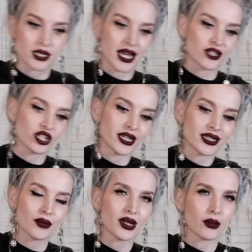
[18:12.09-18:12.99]
Actually, it ends
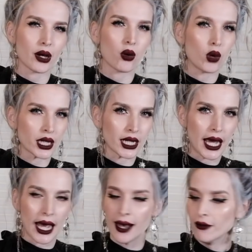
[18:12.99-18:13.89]
up being about
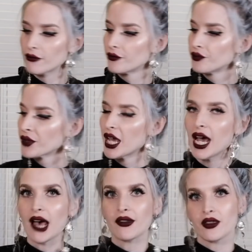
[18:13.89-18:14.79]
1.5.
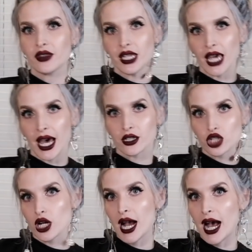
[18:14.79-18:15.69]
And then the
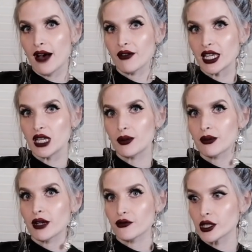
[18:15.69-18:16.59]
extra half I keep in
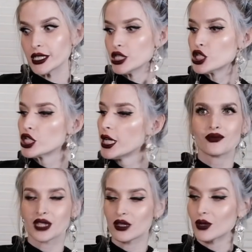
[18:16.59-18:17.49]
my fridge.
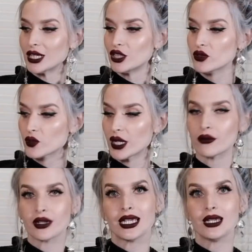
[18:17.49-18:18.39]
And what I do is when I
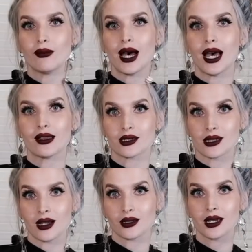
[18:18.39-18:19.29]
reheat my
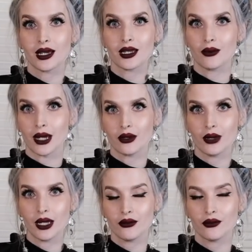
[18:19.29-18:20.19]
lasagna in the
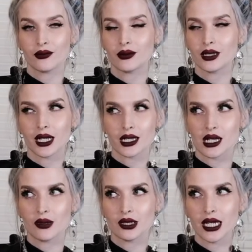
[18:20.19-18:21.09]
microwave in the next
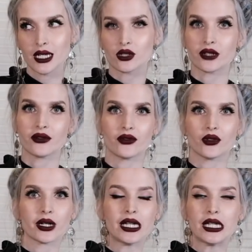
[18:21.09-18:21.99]
couple days, or even if you
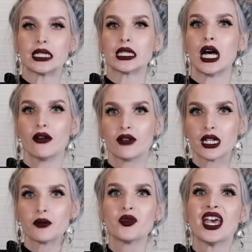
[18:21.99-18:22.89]
reheat it in the
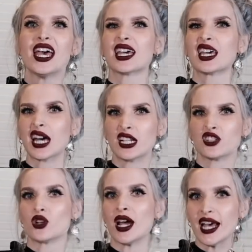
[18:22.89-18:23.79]
oven, it can kind of
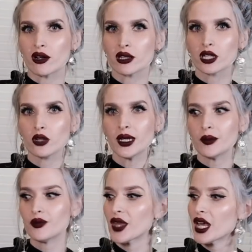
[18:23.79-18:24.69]
dry out a little bit.
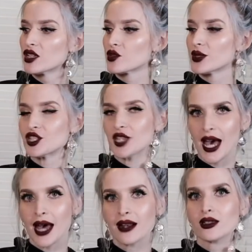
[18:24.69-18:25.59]
So I just
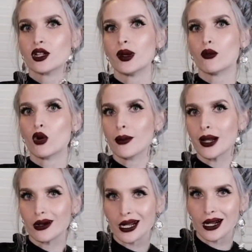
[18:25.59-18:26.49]
add a little bit more
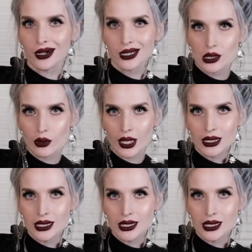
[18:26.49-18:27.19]
marinara to it.